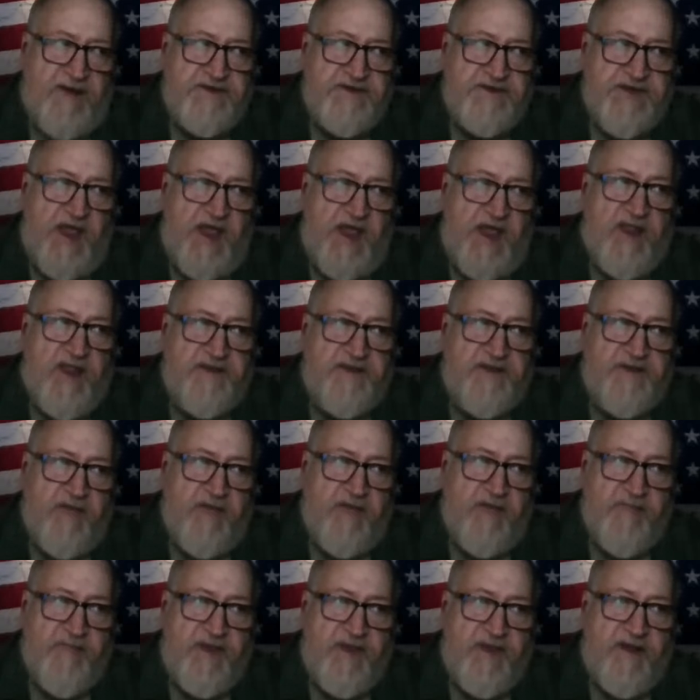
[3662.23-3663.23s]
challenge.
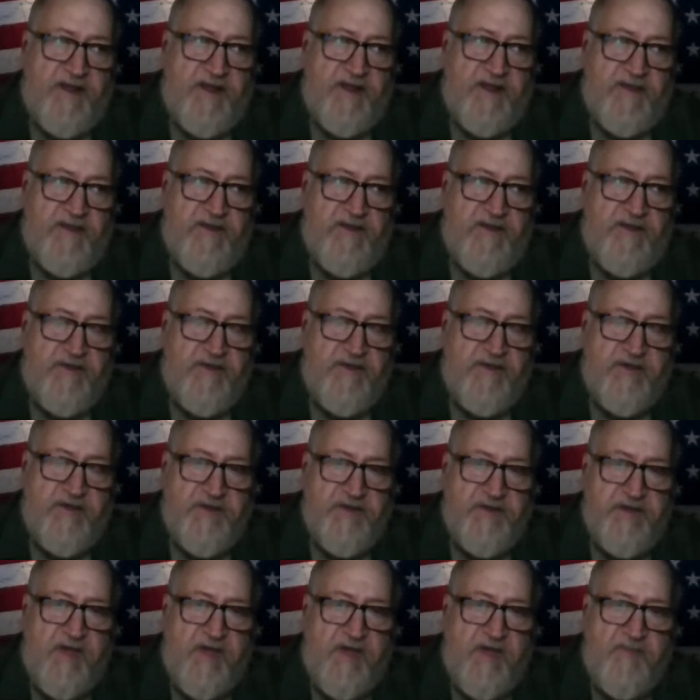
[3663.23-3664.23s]
I mean like it
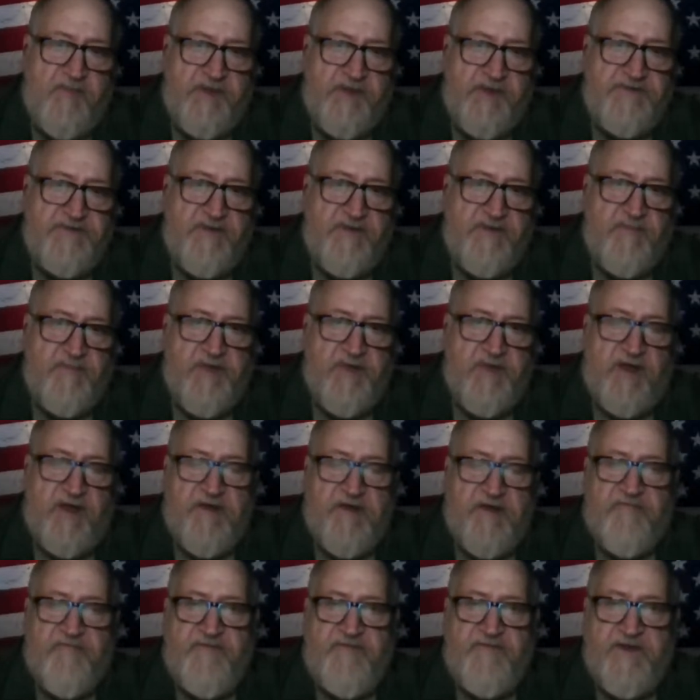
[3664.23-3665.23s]
could come to some
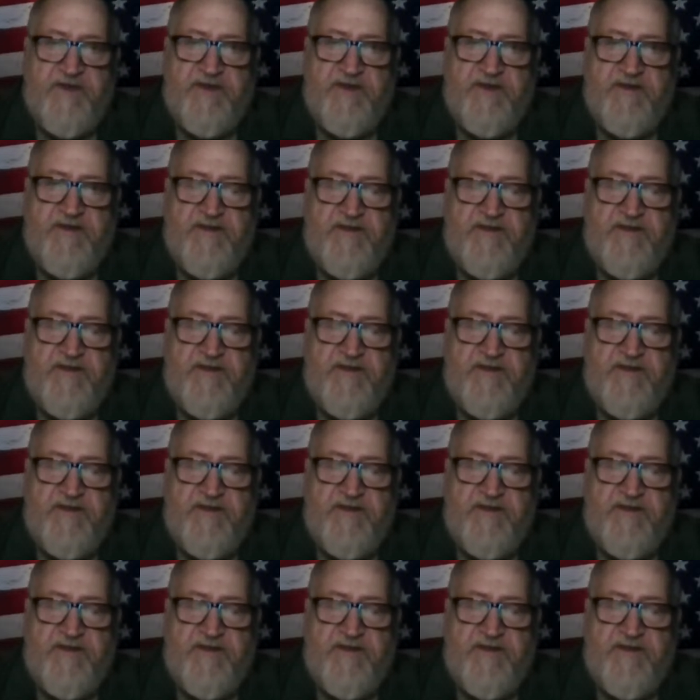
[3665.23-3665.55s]
kind of a